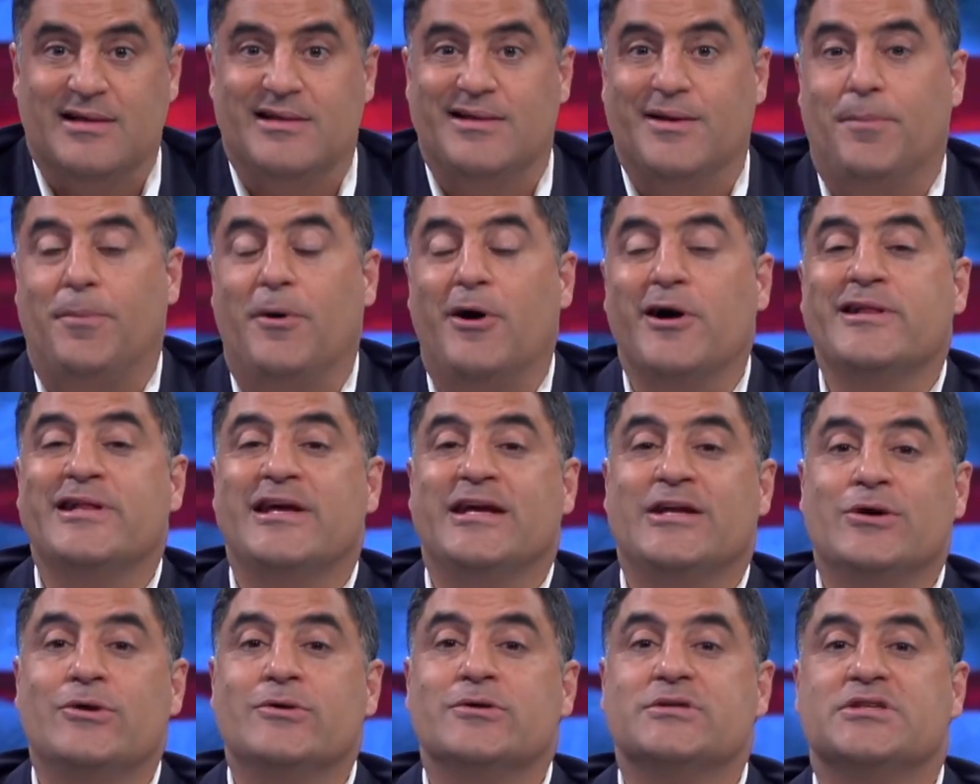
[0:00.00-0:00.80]
The part
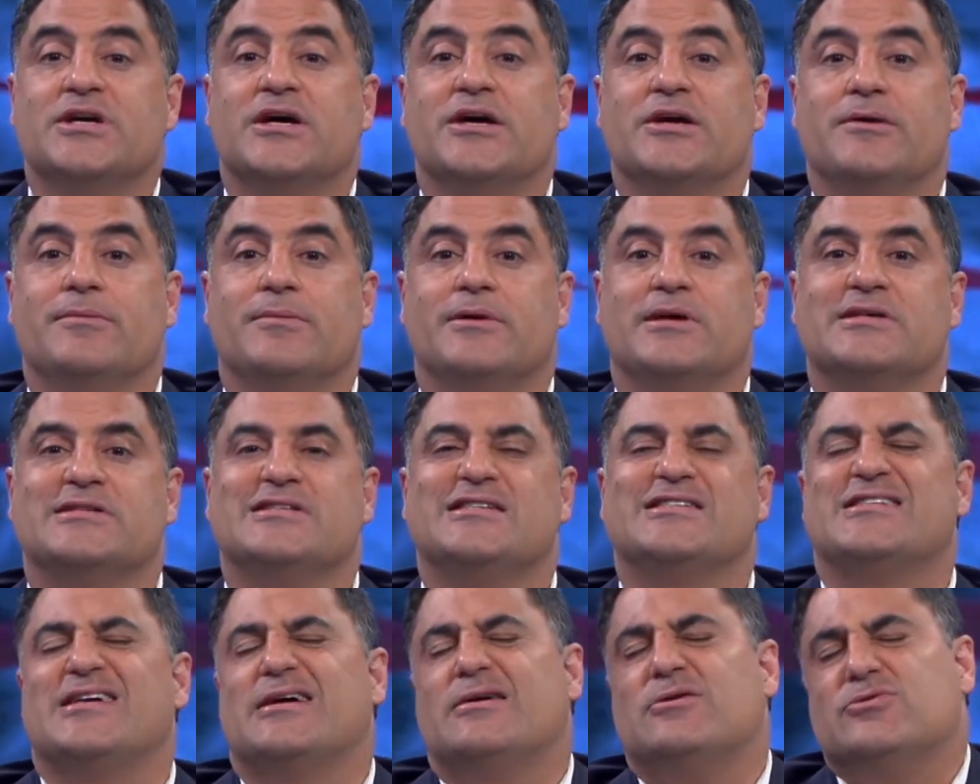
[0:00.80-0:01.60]
they don't tell you
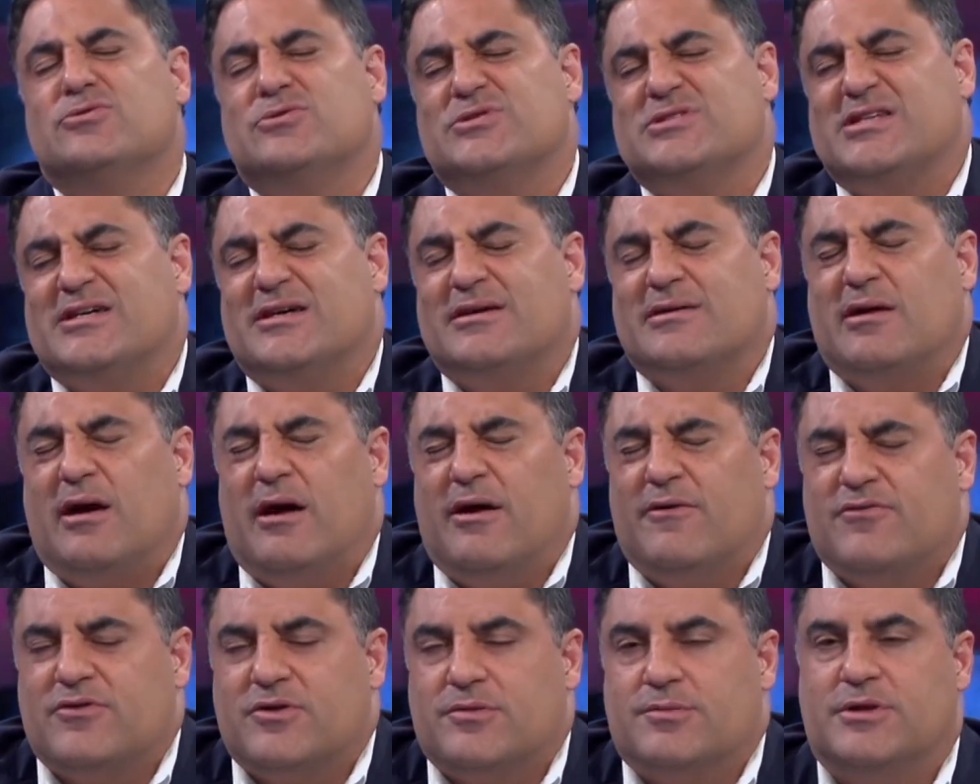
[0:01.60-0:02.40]
because it's, oh, it's
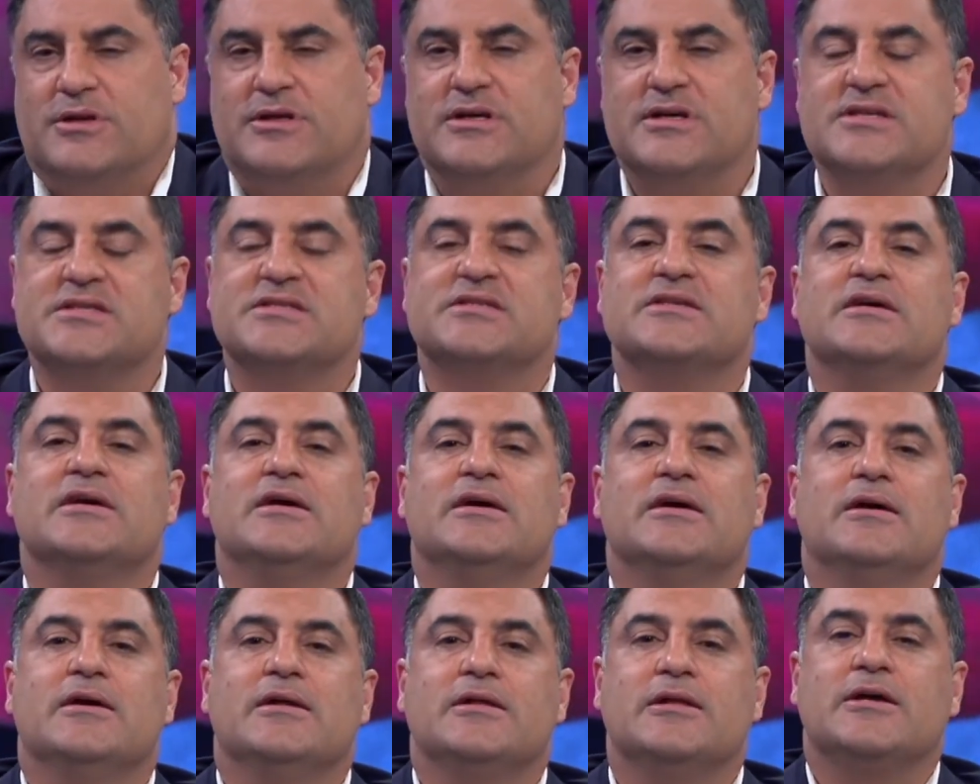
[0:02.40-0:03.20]
uncomfortable, is
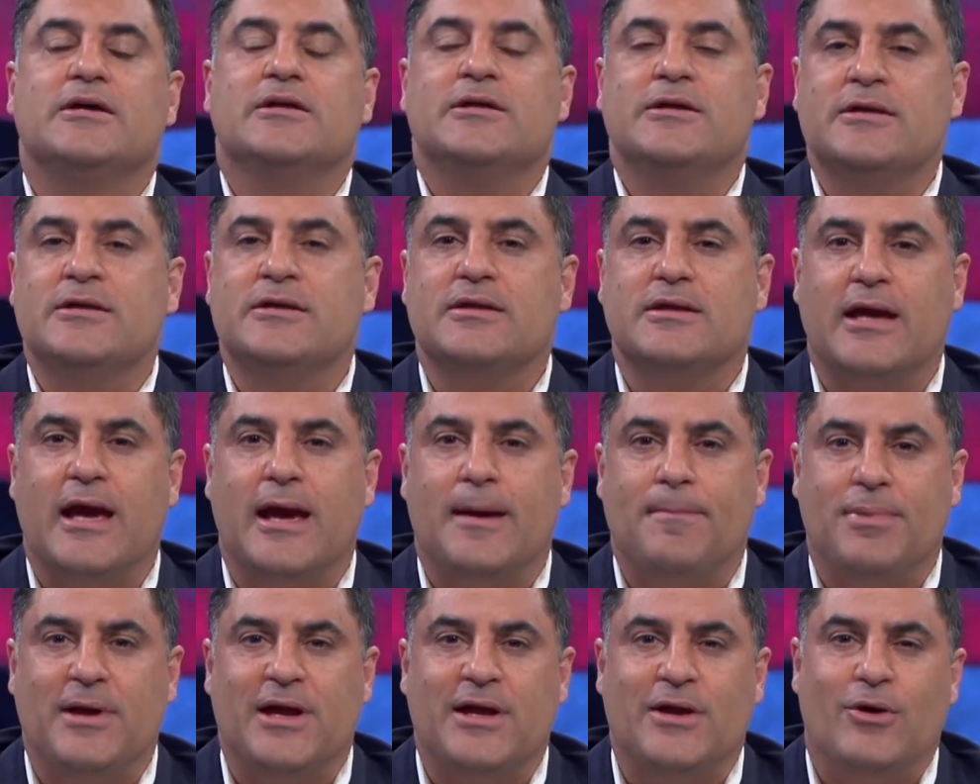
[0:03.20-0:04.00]
the Clinton
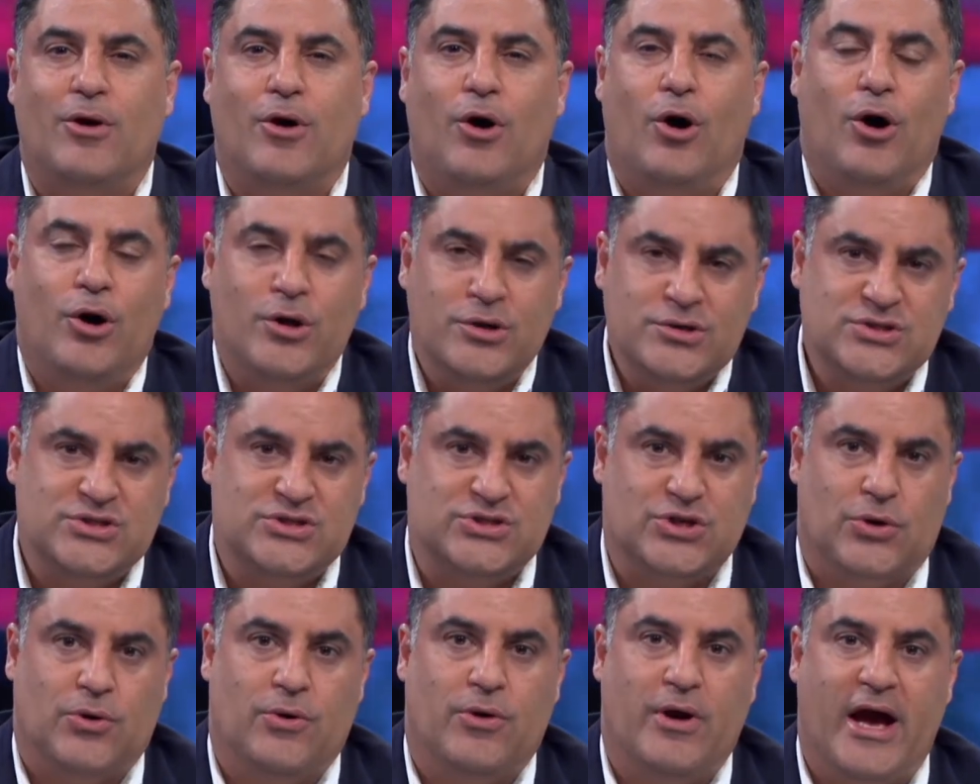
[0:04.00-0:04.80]
campaign
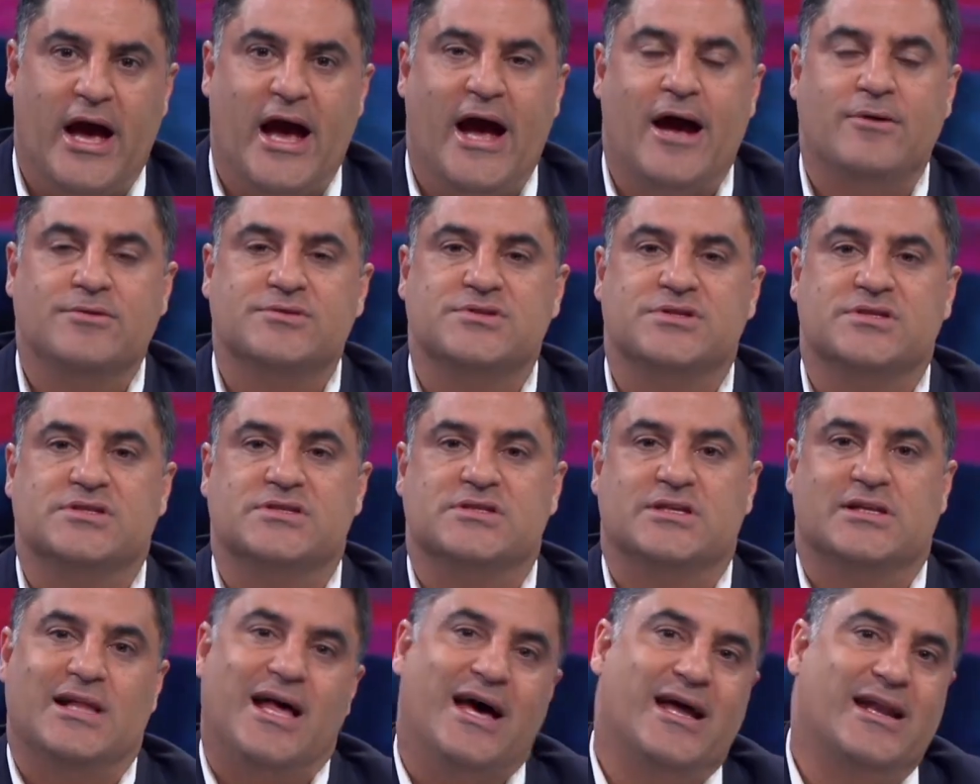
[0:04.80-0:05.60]
also
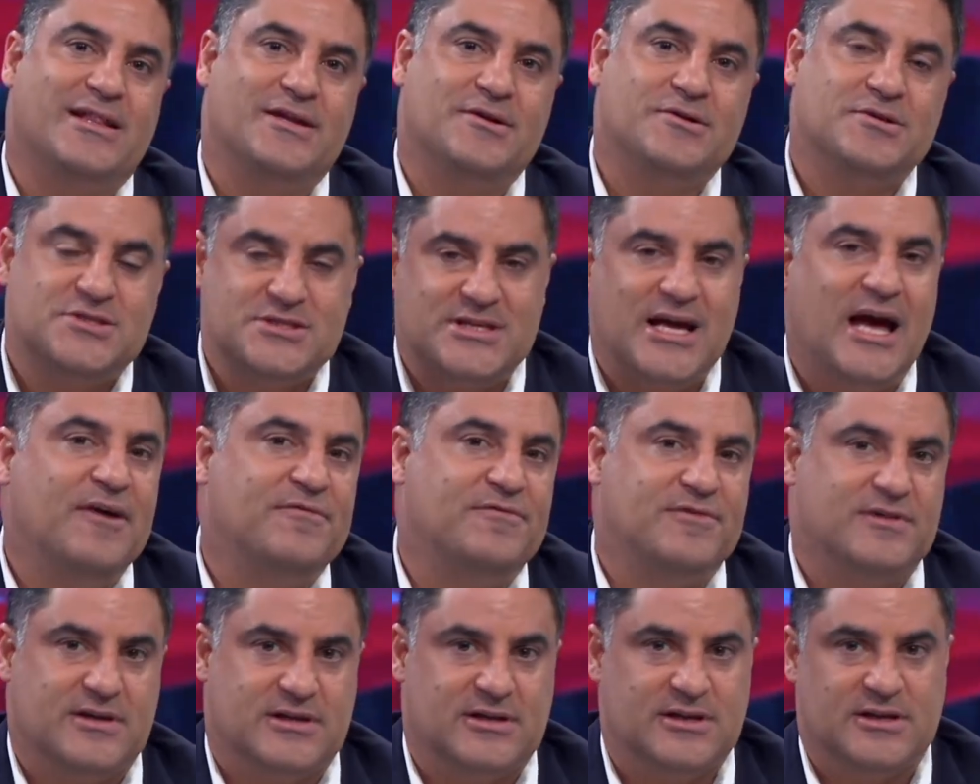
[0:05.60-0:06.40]
houses a lot of their
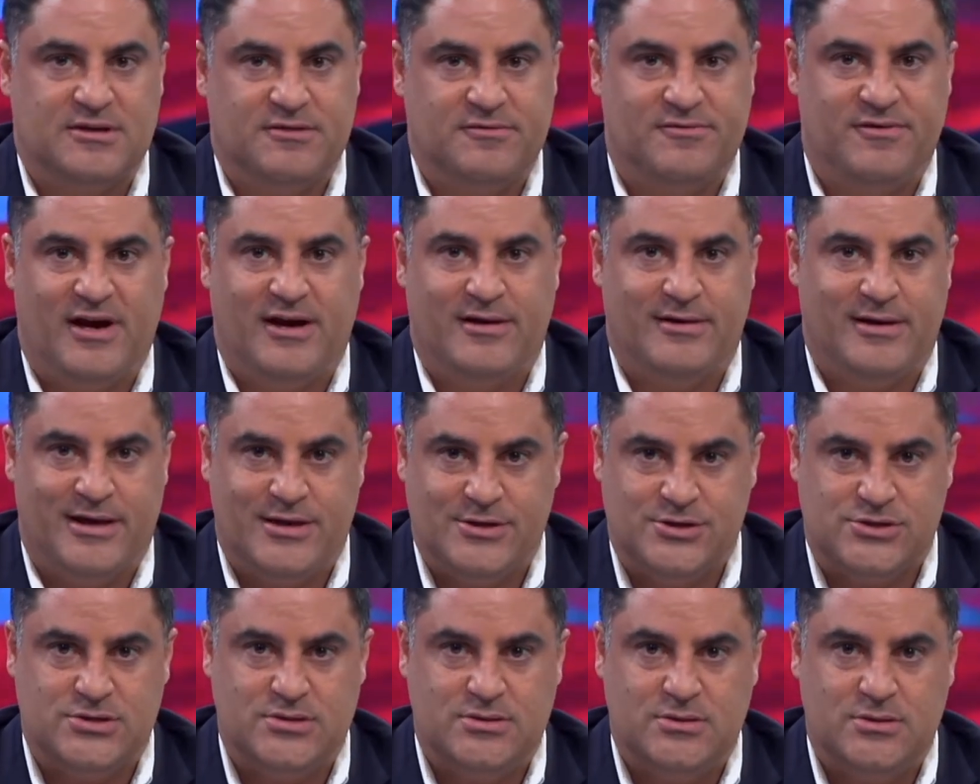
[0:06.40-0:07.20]
staff in the Clinton
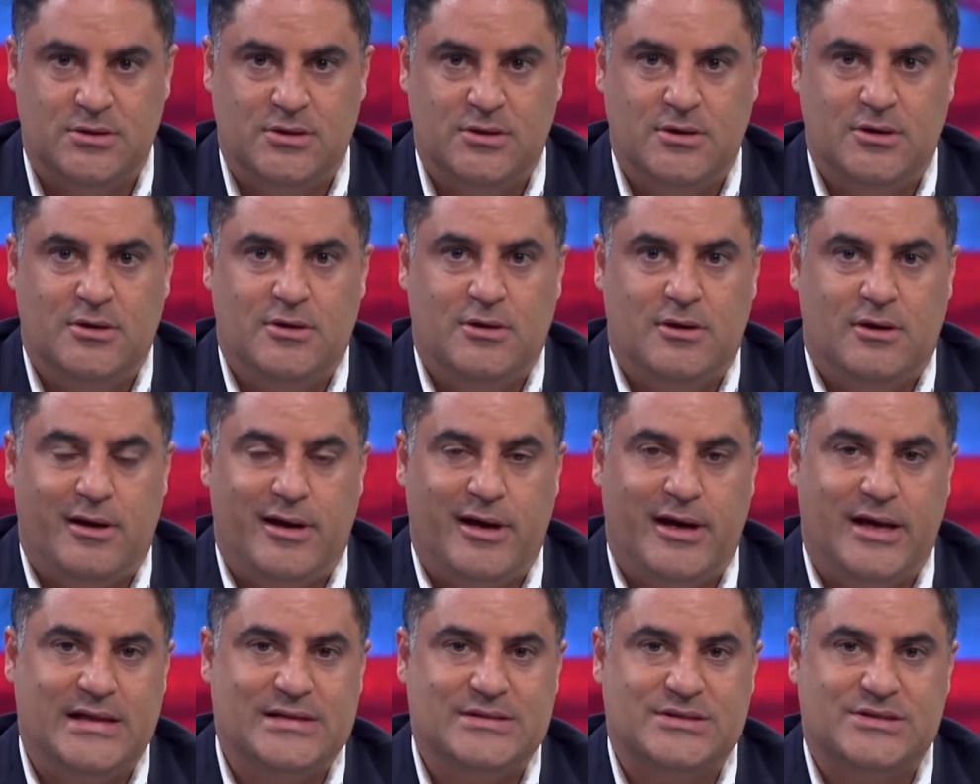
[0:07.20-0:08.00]
Foundation.
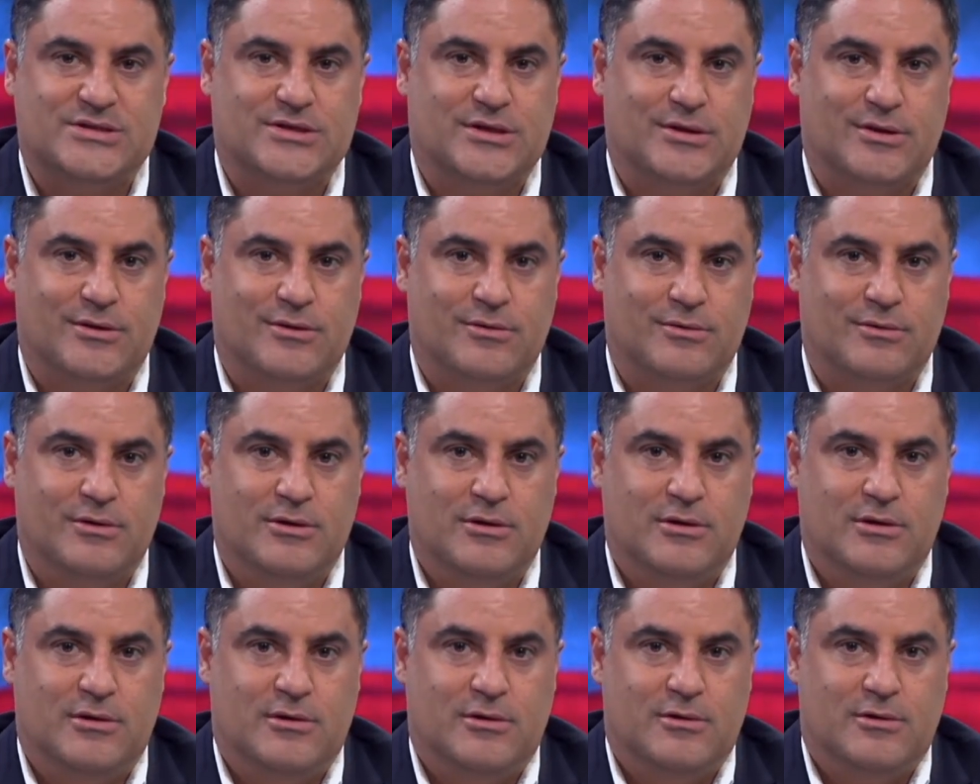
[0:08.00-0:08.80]
And so